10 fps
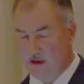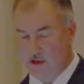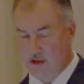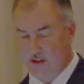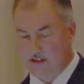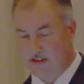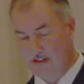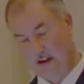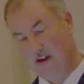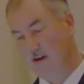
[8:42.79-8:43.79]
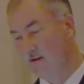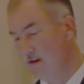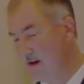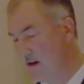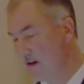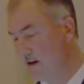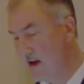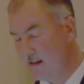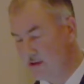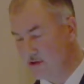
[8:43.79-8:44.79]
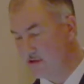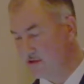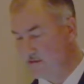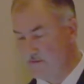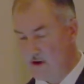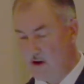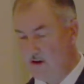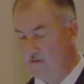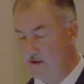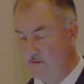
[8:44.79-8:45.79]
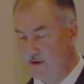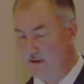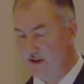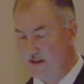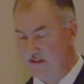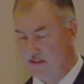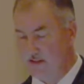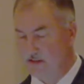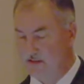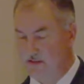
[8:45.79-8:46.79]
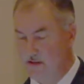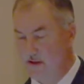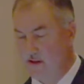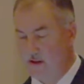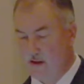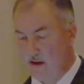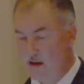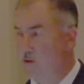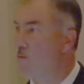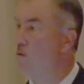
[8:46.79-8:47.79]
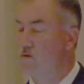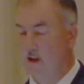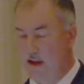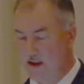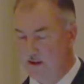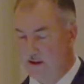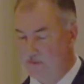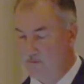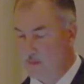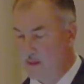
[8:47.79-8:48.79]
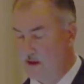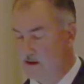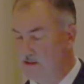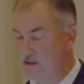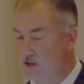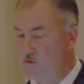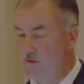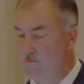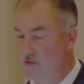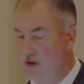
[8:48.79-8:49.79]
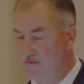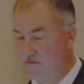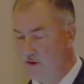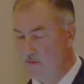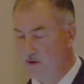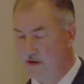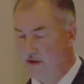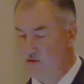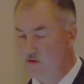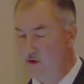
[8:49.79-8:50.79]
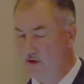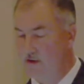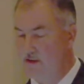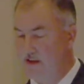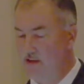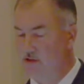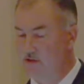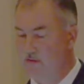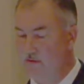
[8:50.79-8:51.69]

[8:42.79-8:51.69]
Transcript: As you can see, collagen is involved and really assists in the wound healing. It assists with blood flow, blood control, it attracts